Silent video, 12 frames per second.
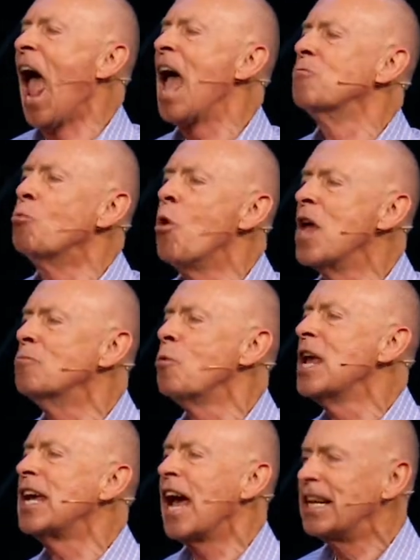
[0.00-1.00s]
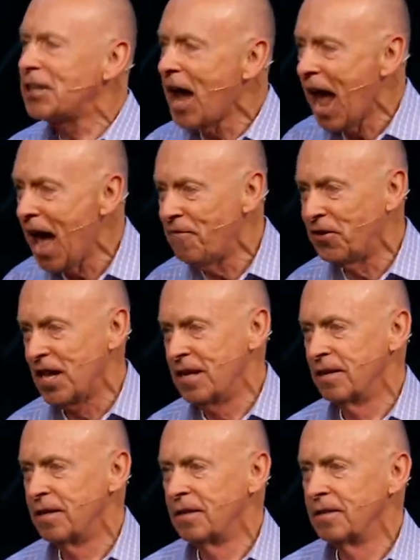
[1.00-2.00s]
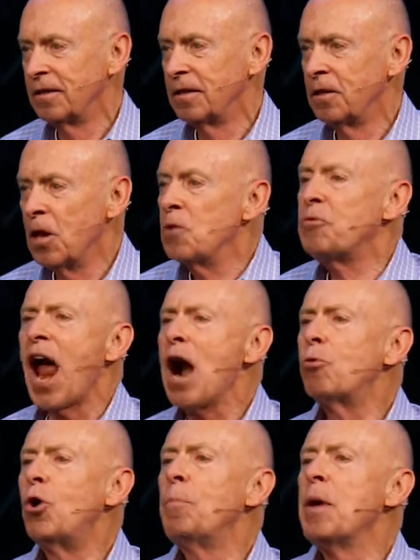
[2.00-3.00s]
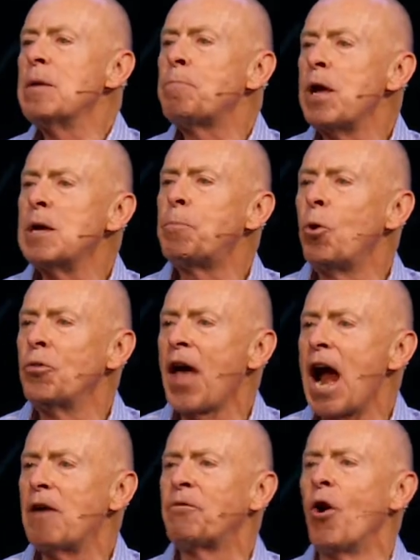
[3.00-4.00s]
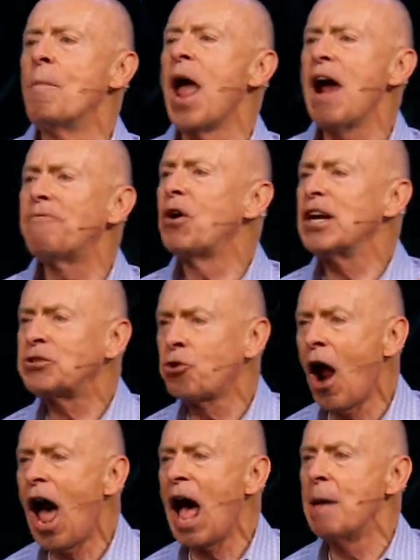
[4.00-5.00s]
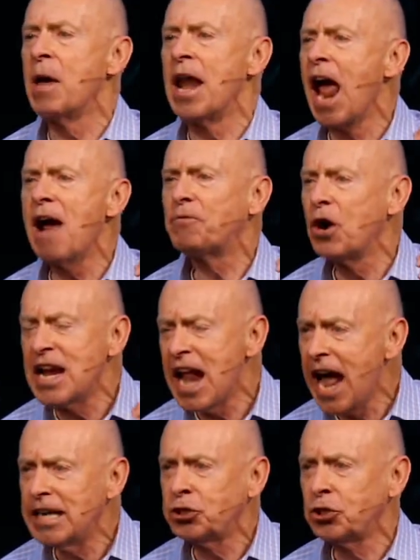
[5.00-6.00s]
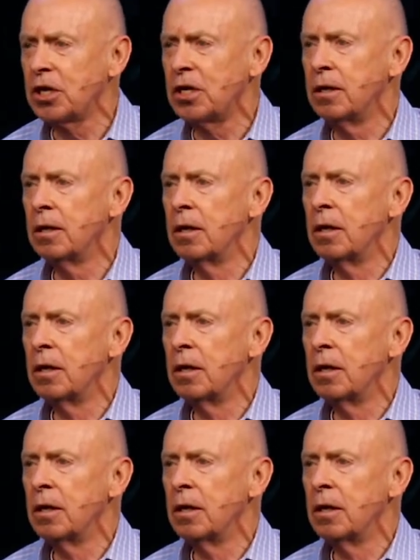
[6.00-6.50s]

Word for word: And when we get to heaven, there will be people there from every tribe and every nation